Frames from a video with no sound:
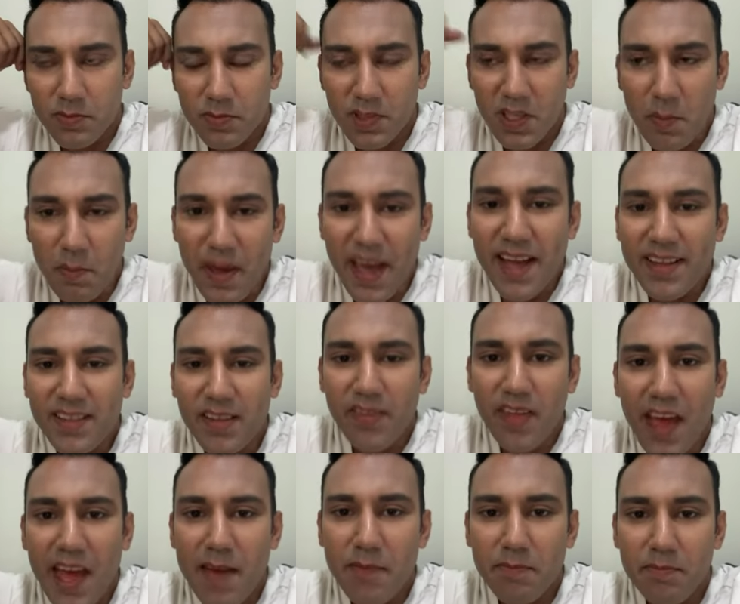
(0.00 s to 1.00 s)
compared to
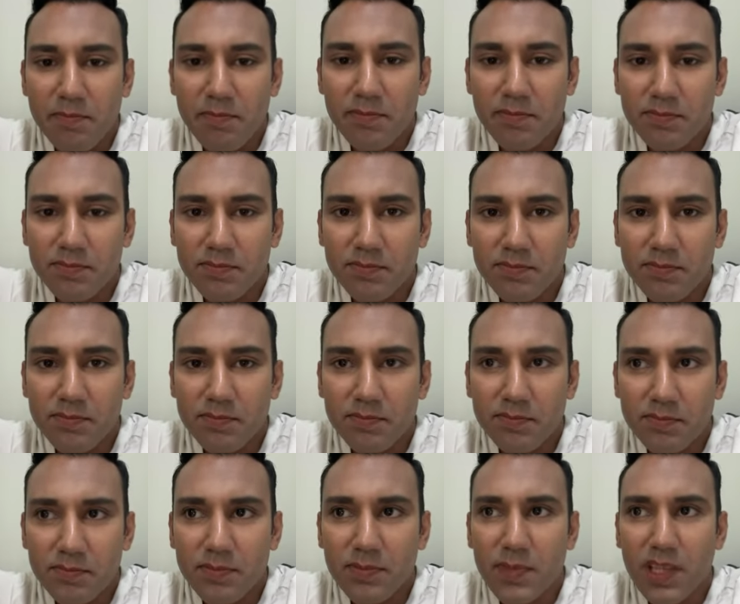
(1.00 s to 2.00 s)
them,
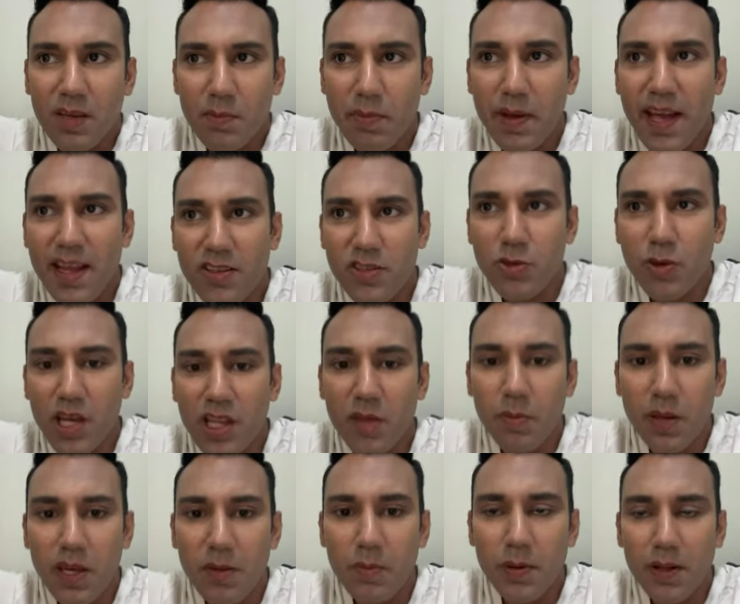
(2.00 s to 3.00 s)
compared to other
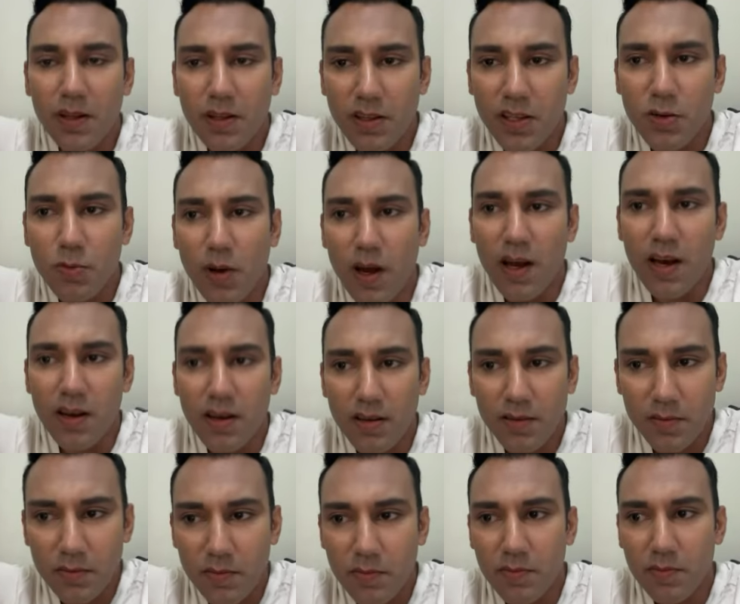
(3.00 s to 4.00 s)
people, you are
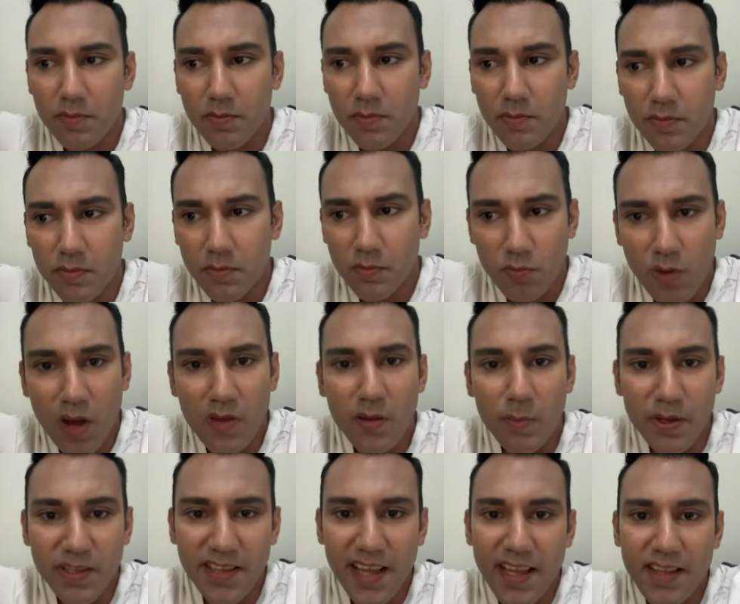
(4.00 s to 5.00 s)
rather
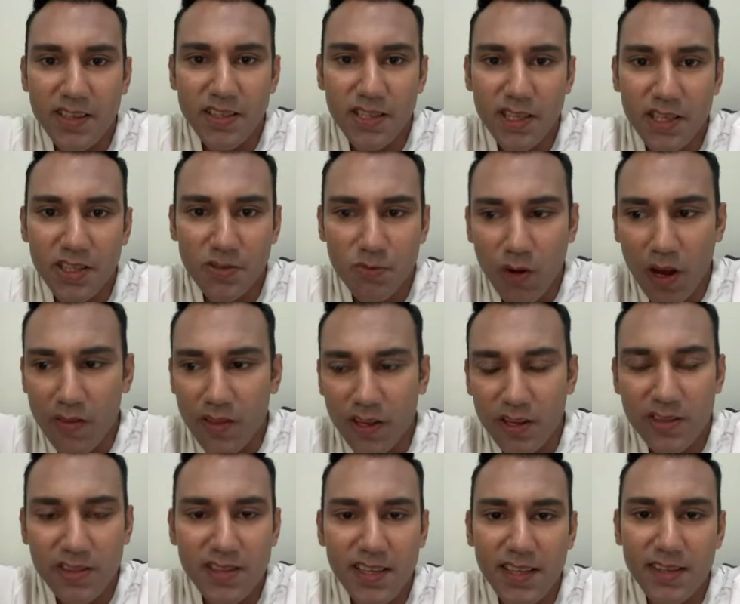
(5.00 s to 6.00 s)
pretentious, rather
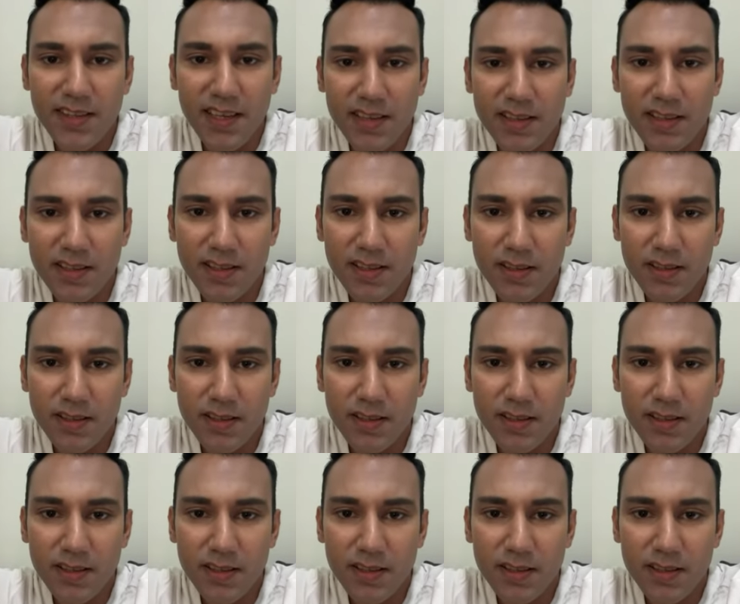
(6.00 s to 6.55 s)
conceited.